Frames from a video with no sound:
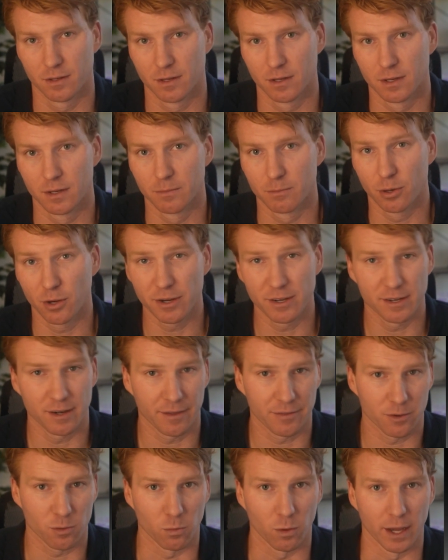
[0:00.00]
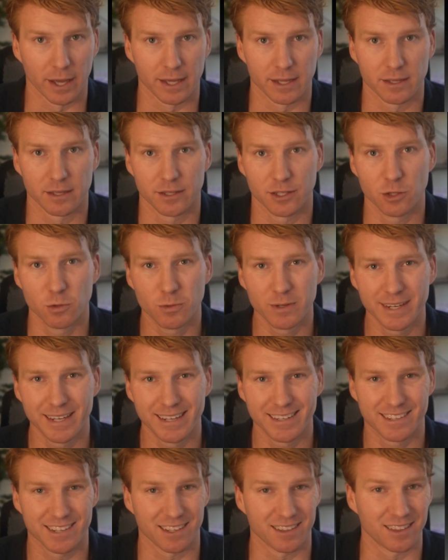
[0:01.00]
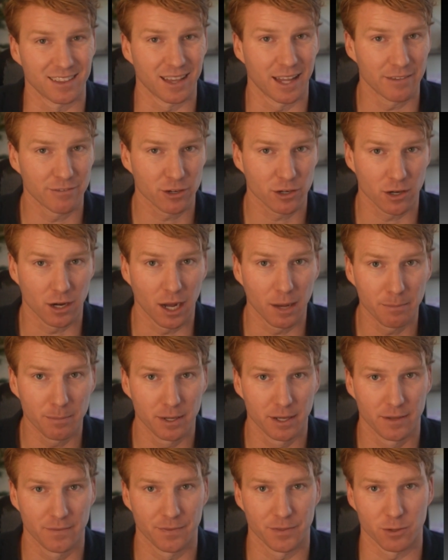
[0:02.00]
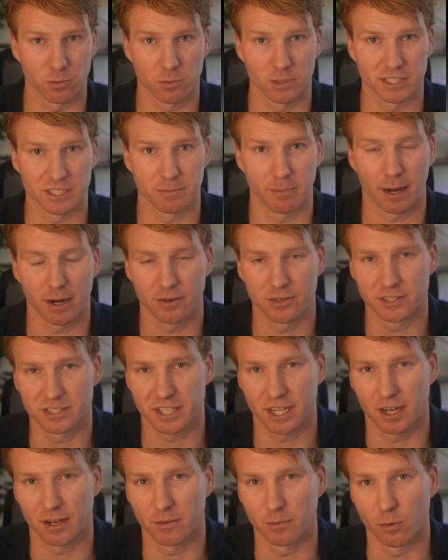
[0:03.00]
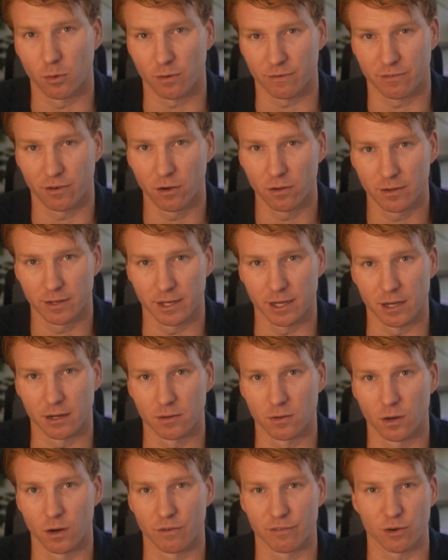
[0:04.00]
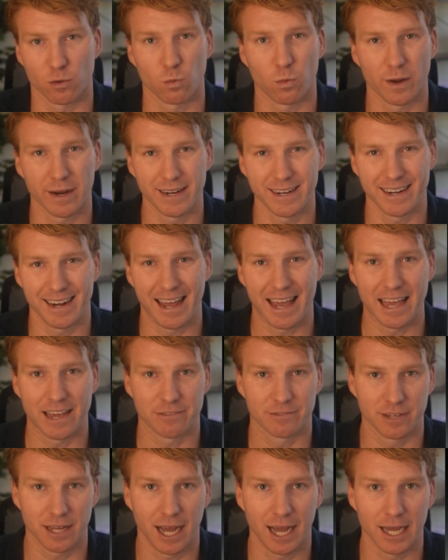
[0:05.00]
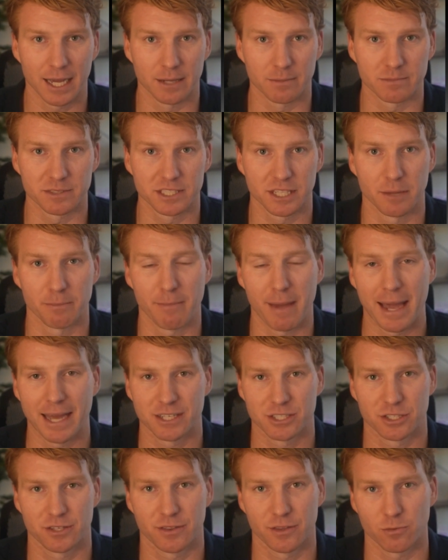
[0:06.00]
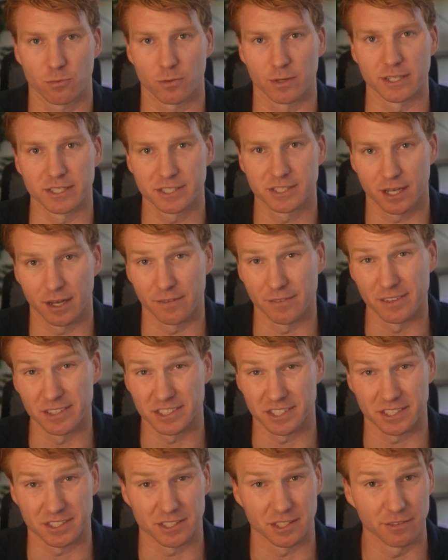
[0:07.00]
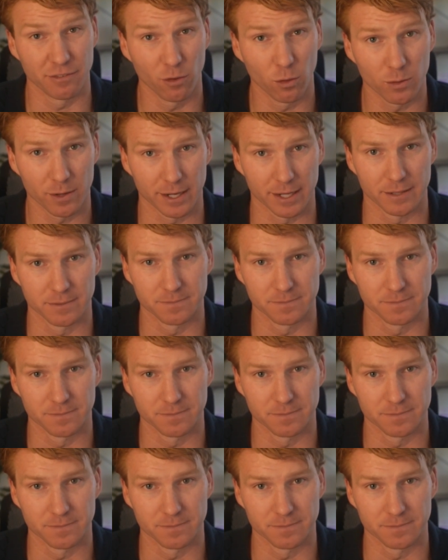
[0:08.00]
Put another way, you would need to lever up the risk parity style portfolio over 1.5 times to match the risk of the 60-40.